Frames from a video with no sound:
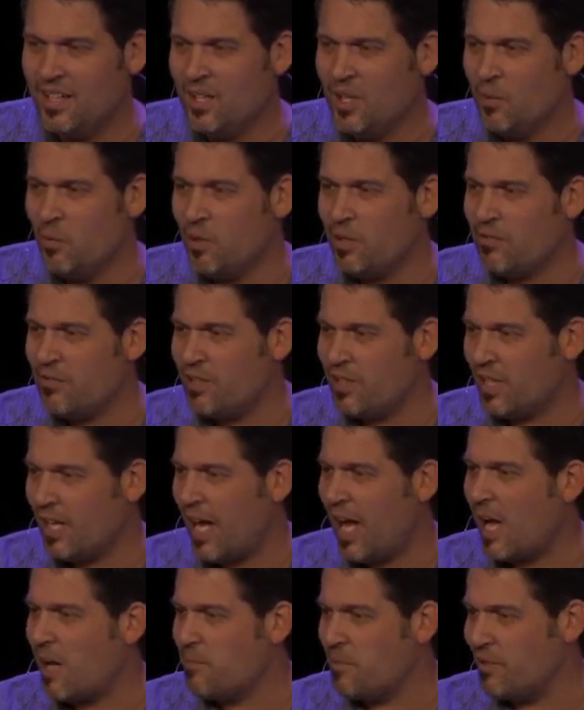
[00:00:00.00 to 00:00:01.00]
One of the
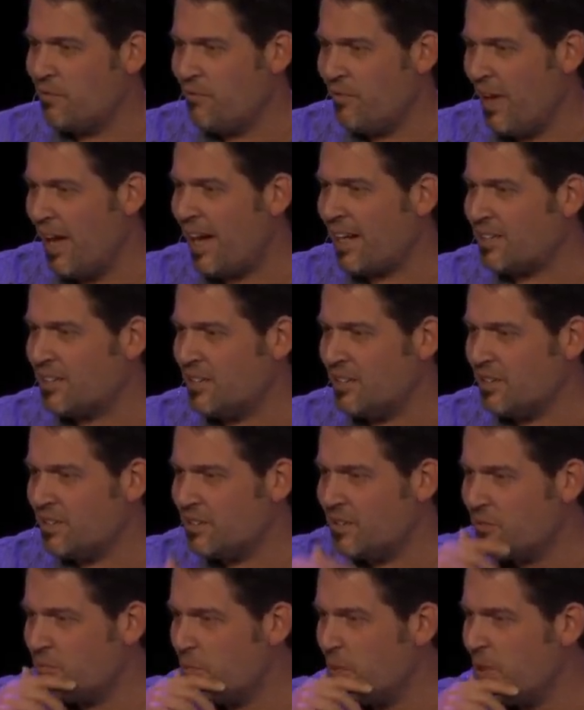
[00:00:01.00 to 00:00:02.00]
common factors
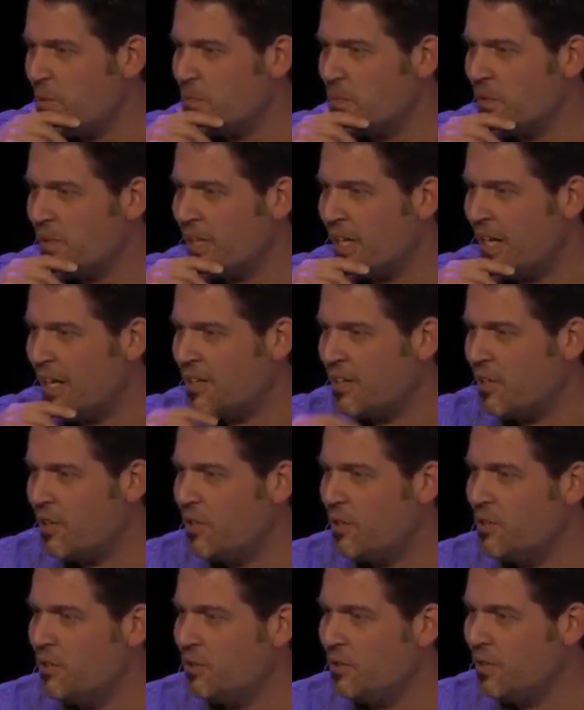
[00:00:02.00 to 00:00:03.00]
of people that I
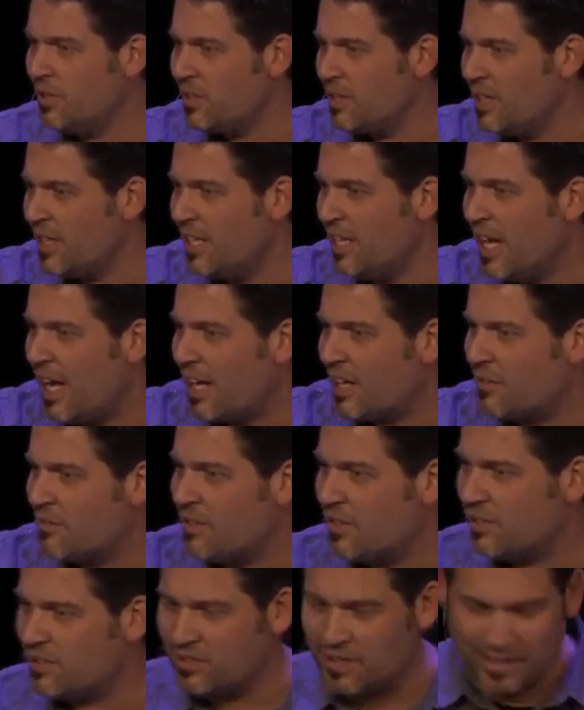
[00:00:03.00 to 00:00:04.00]
know who lead out of
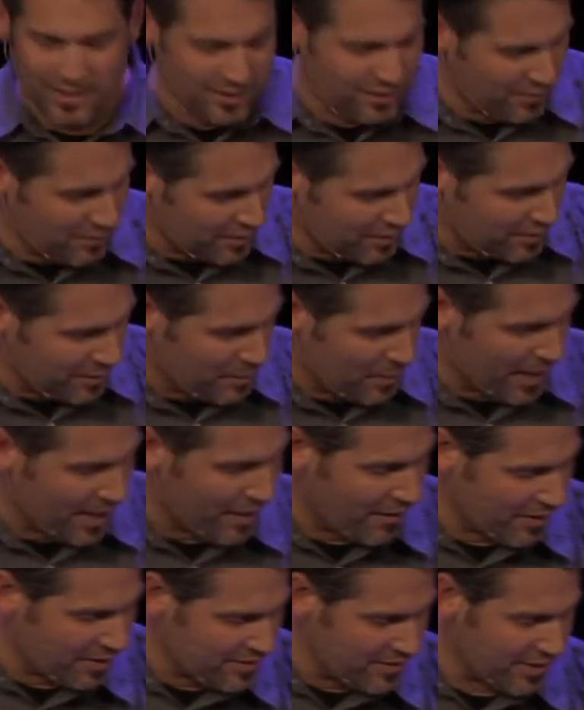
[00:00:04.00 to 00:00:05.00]
this sense of
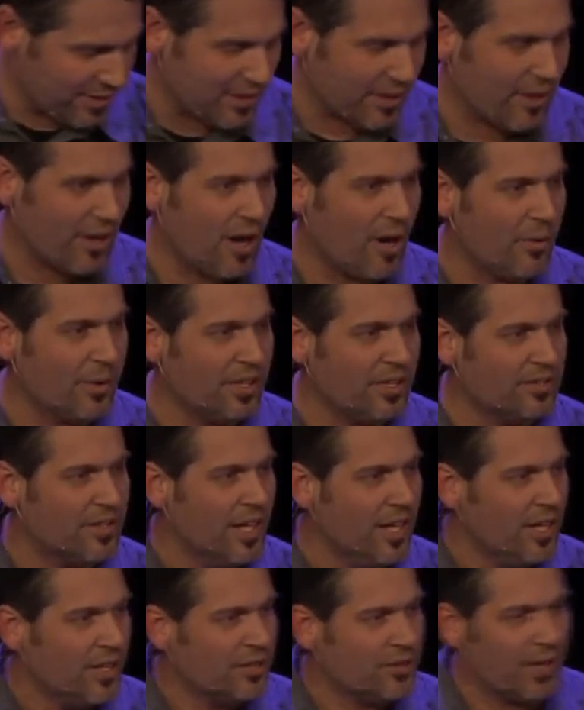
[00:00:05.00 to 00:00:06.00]
despair is that they're always
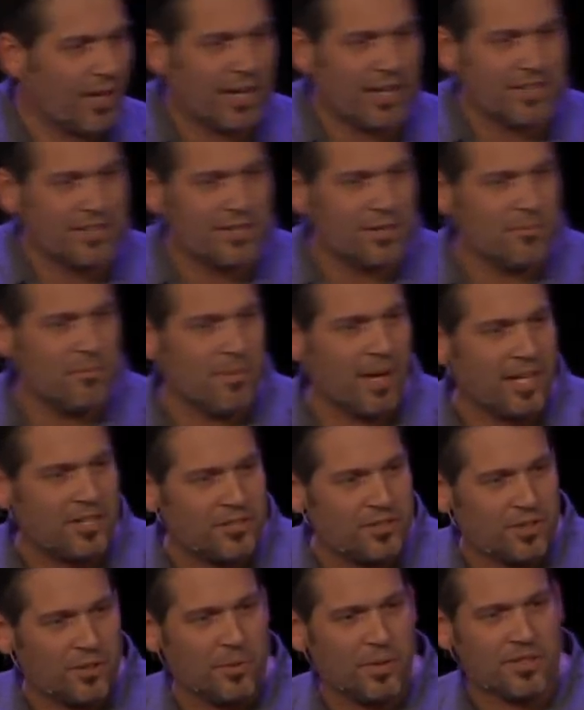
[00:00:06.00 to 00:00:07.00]
trying to
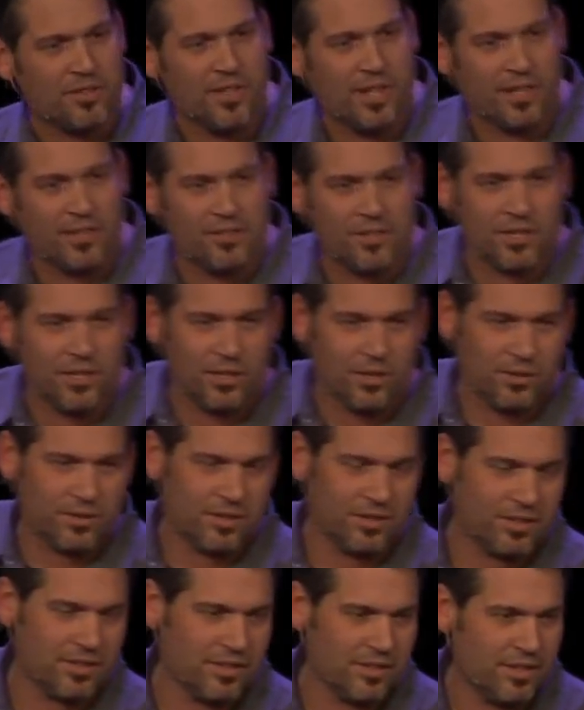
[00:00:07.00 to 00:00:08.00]
measure what they do,
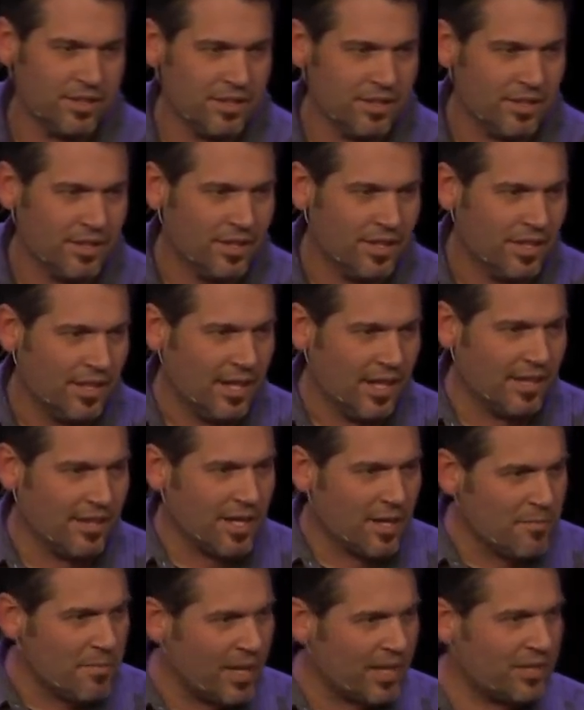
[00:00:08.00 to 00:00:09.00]
and
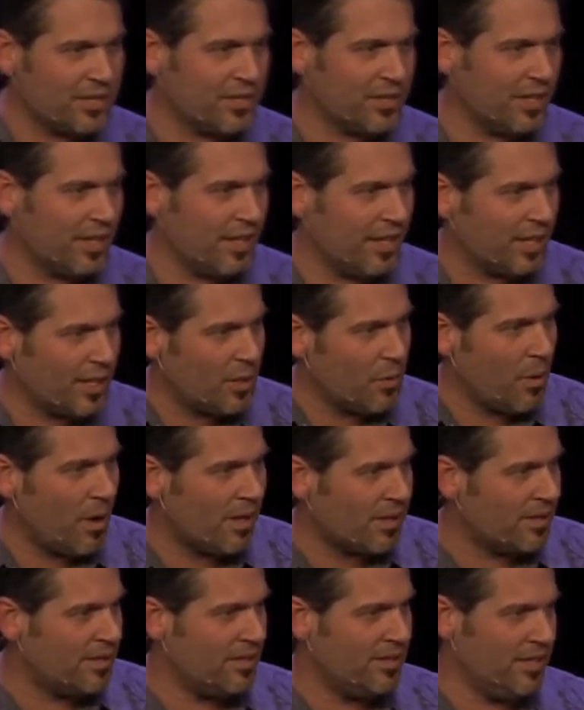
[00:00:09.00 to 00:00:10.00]
they measure it in
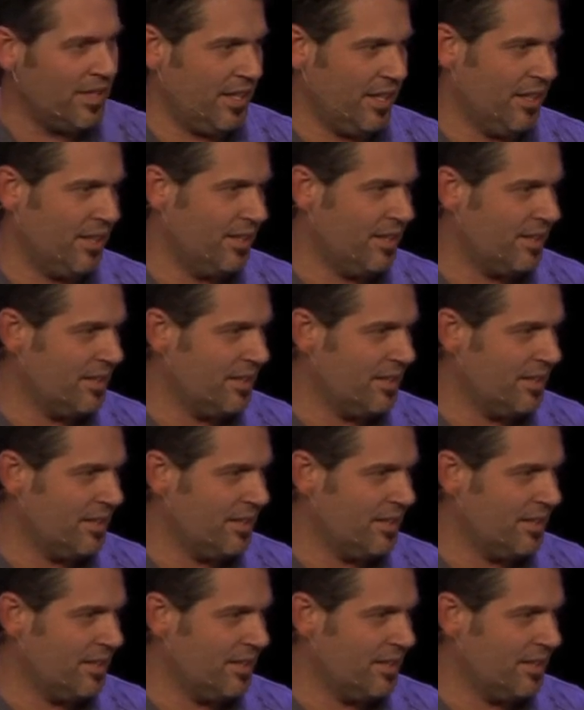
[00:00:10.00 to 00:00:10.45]
quantity.